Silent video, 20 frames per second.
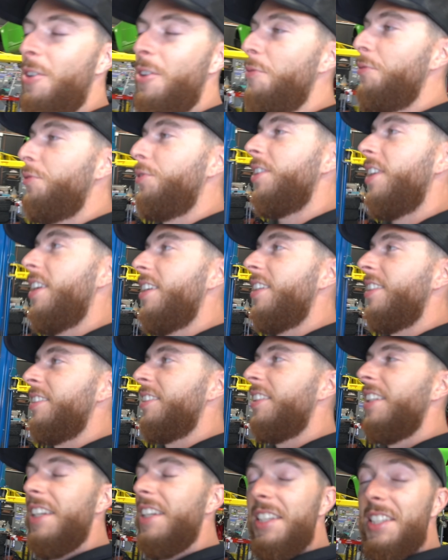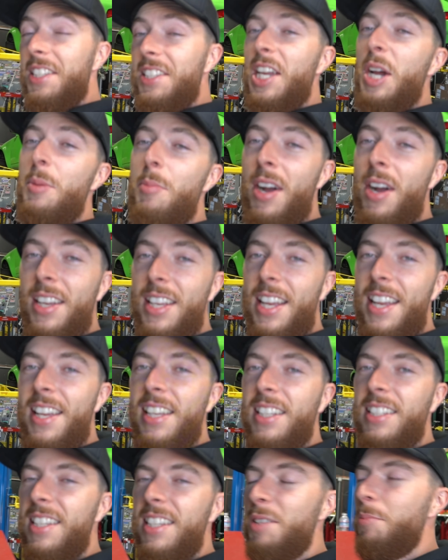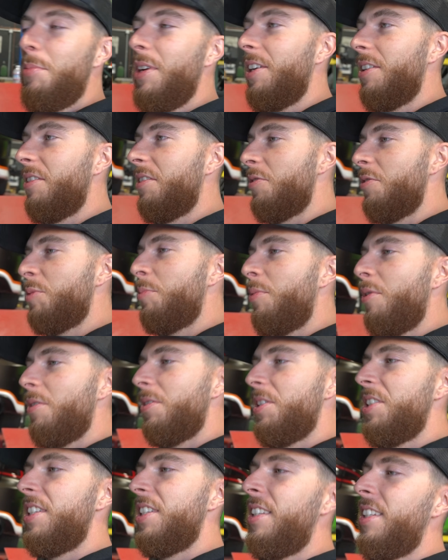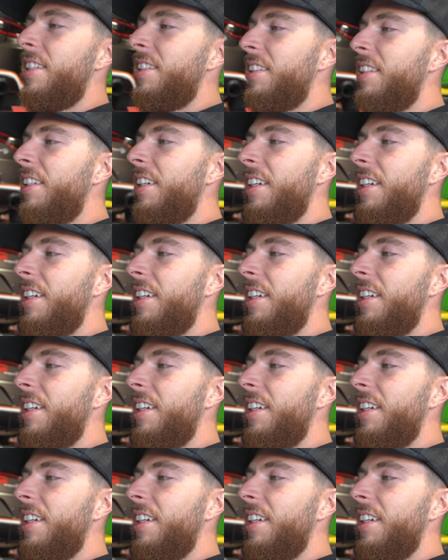Hopefully I can stop by AAD, pick up those parts, and then